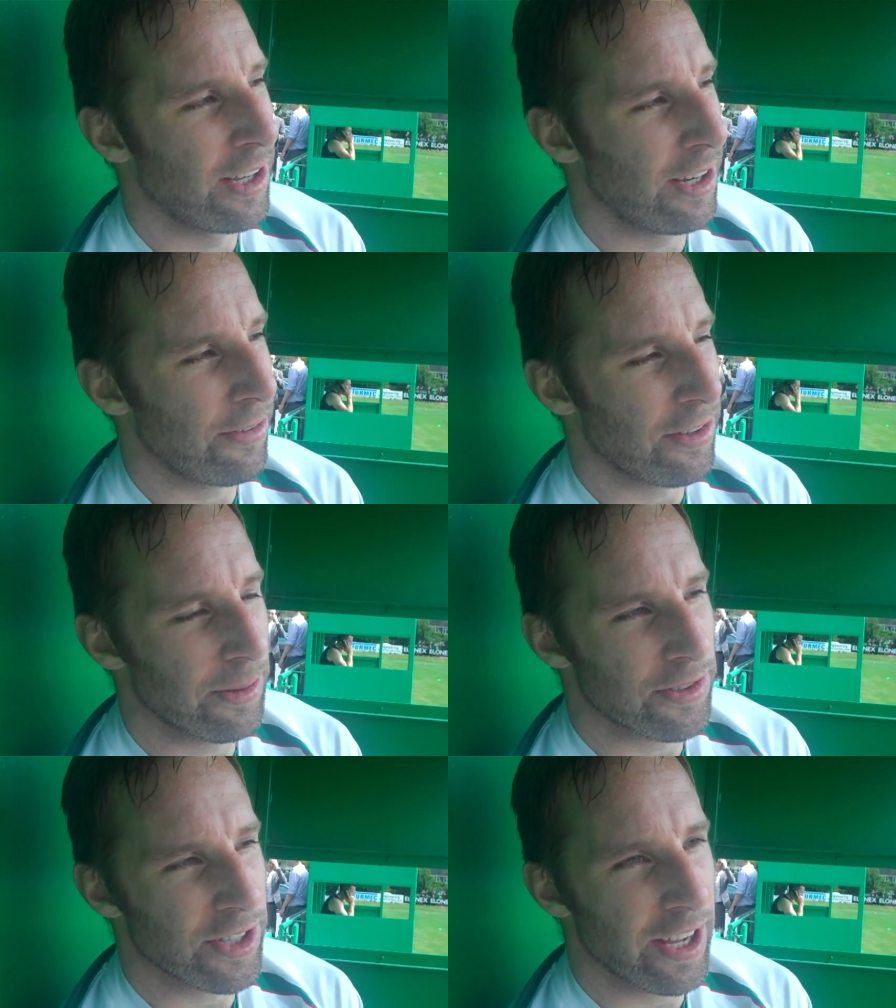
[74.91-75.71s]
obviously
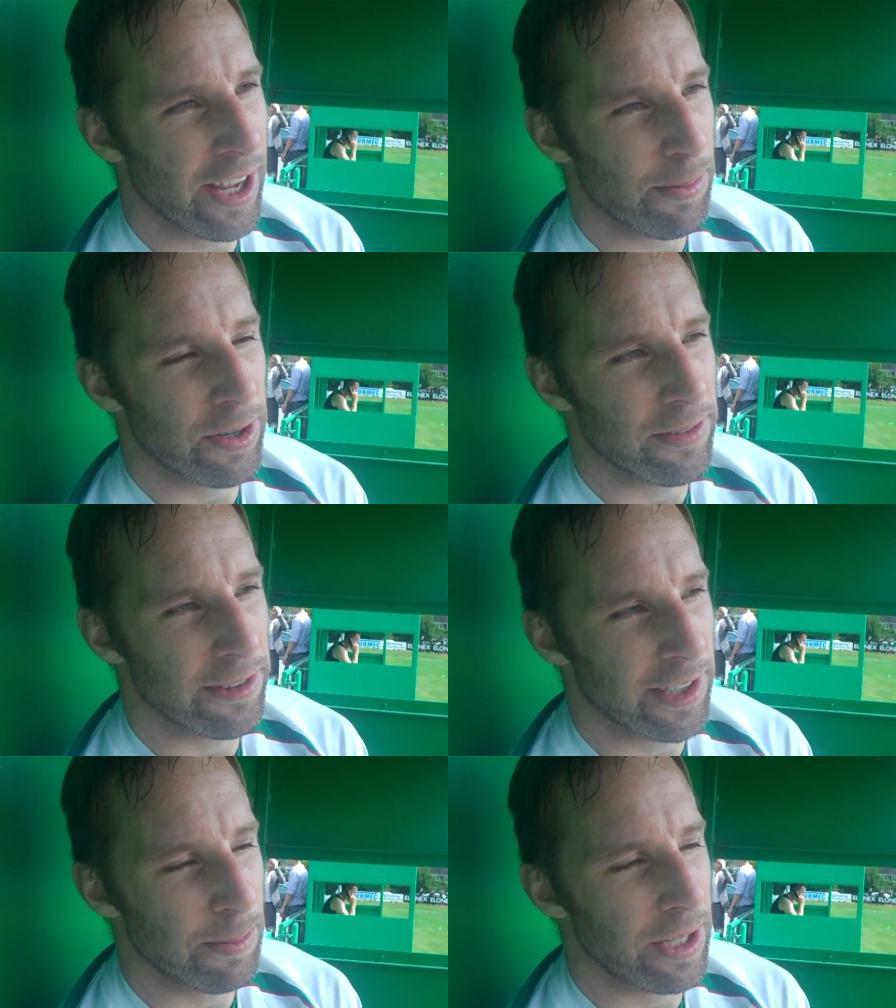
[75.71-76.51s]
with GAA
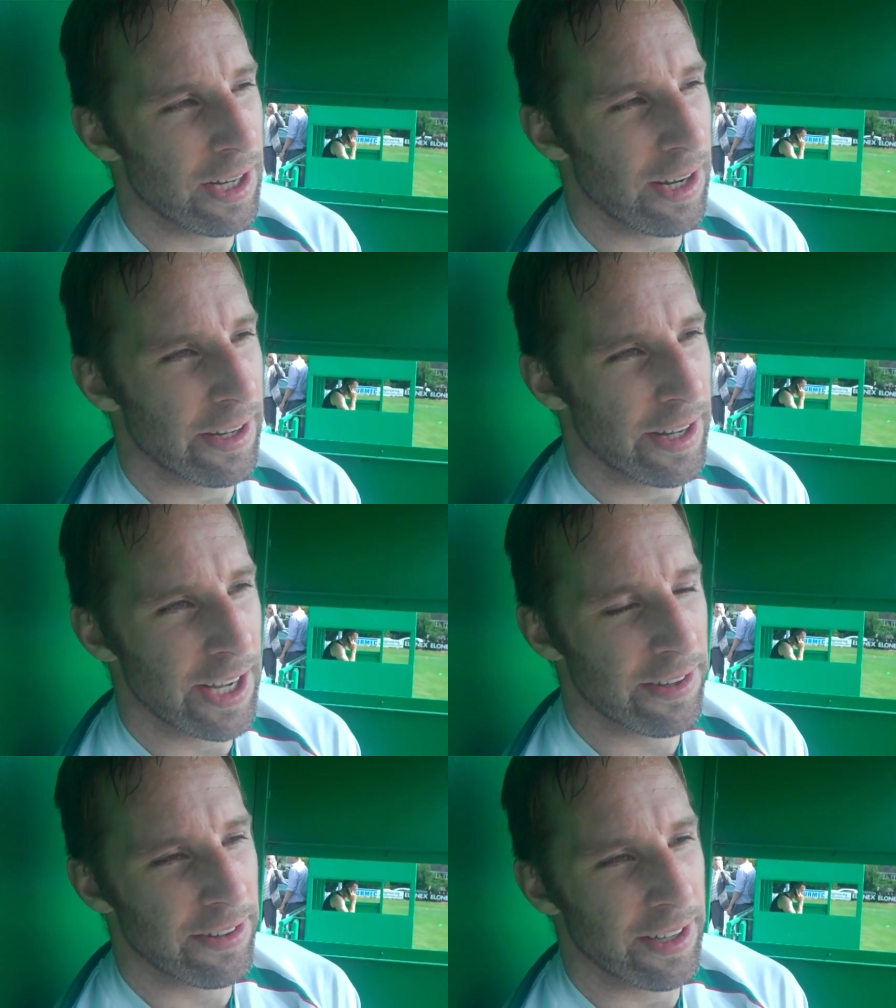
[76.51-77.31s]
previously I played a lot of
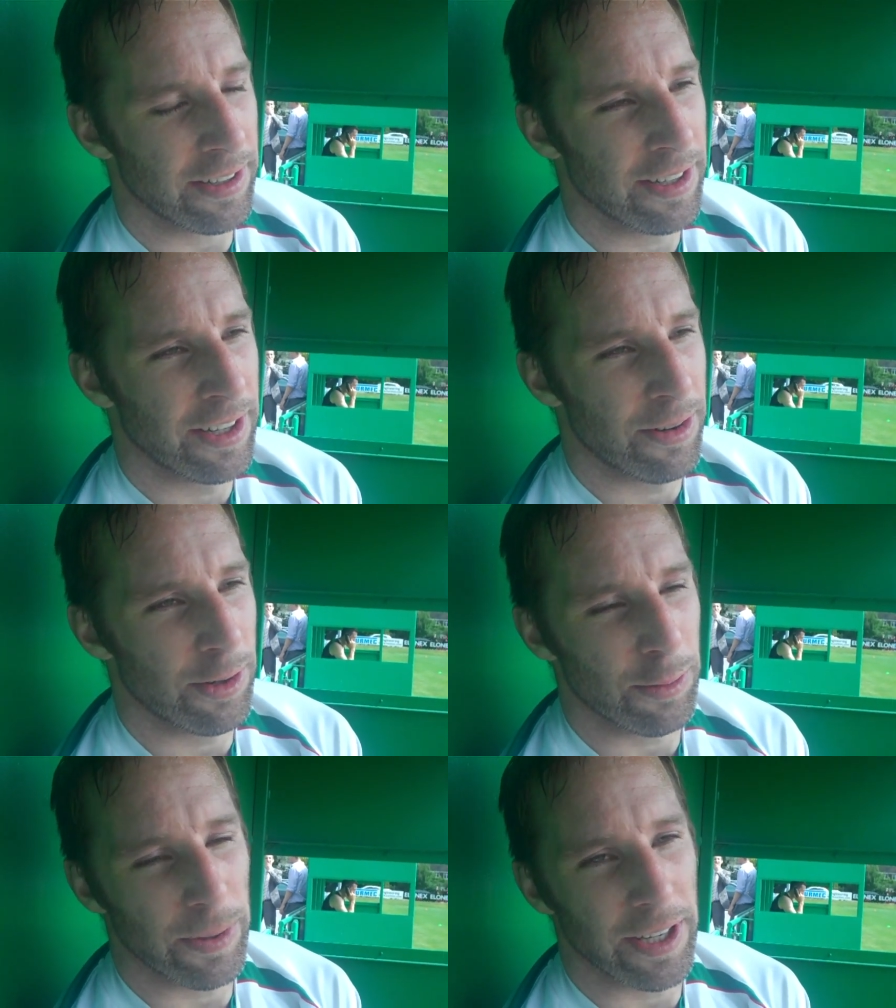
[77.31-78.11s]
that and
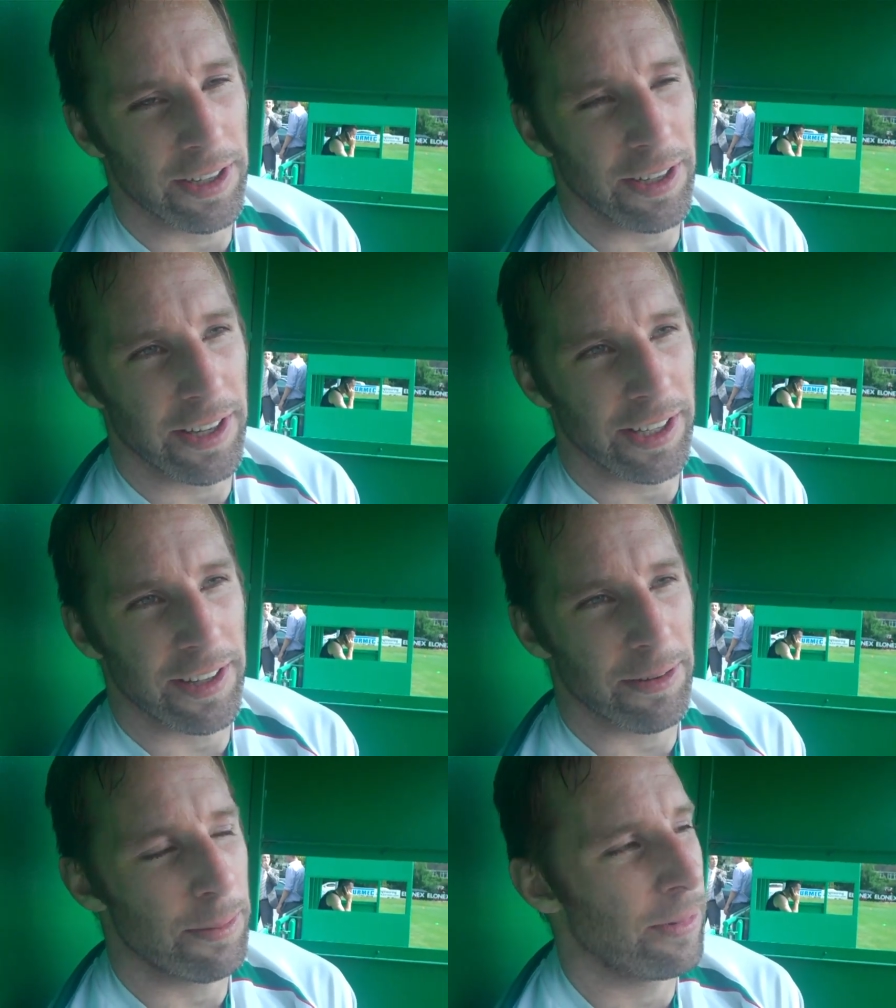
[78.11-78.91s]
rugby you know I think
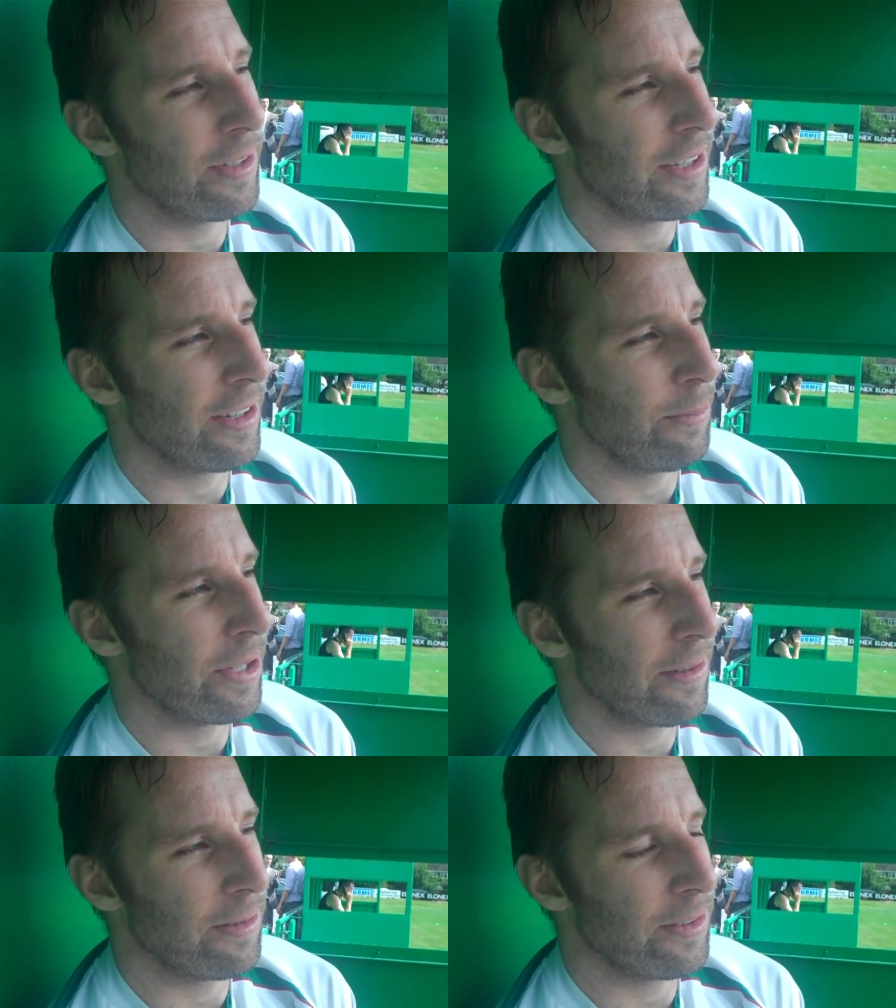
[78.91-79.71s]
they were you know
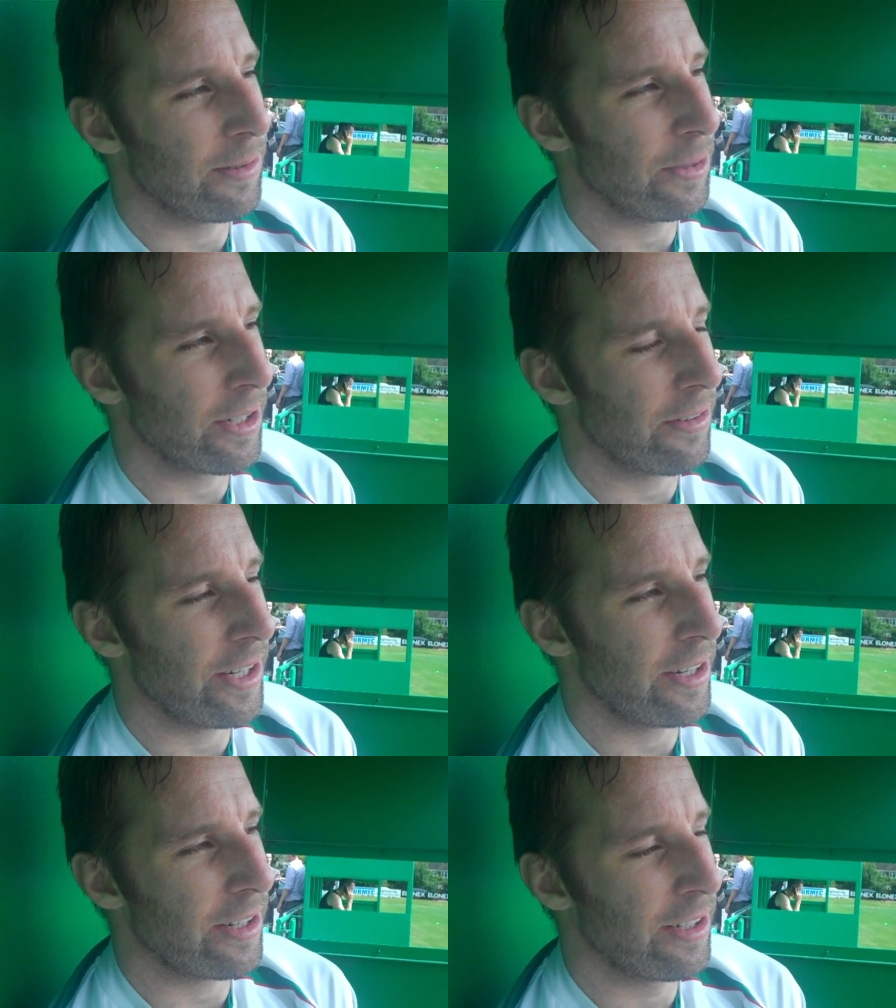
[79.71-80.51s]
big influence in my
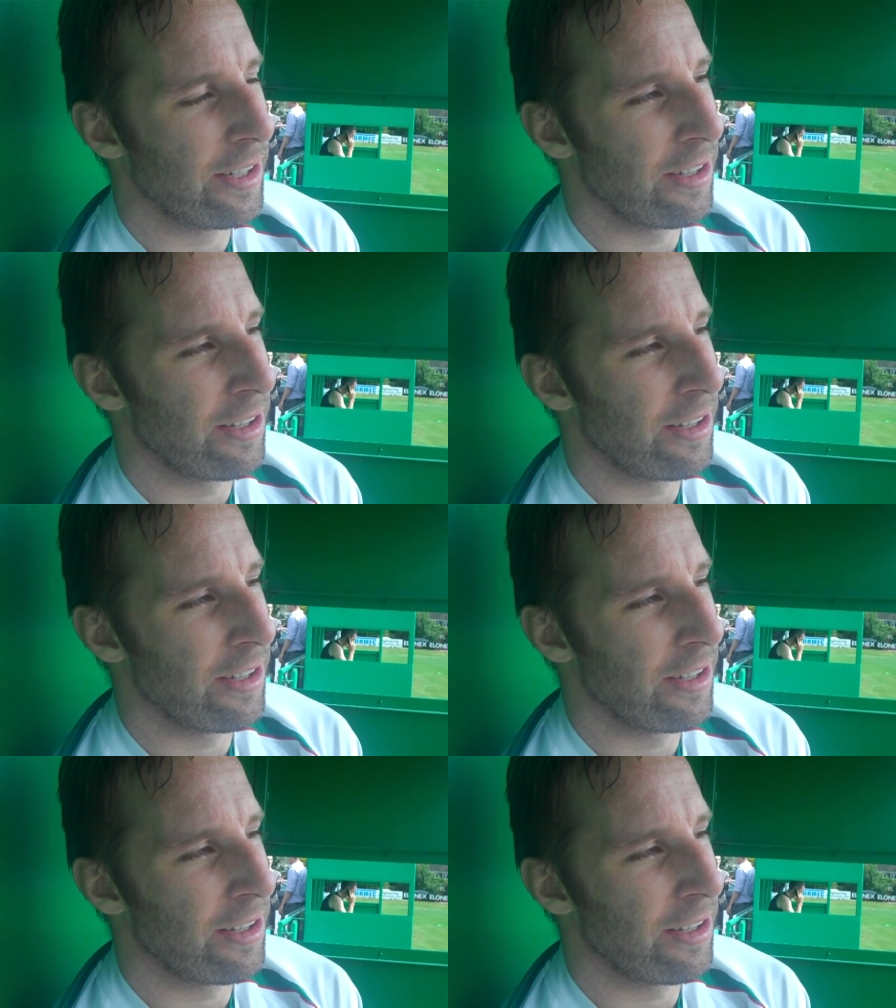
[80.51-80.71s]
career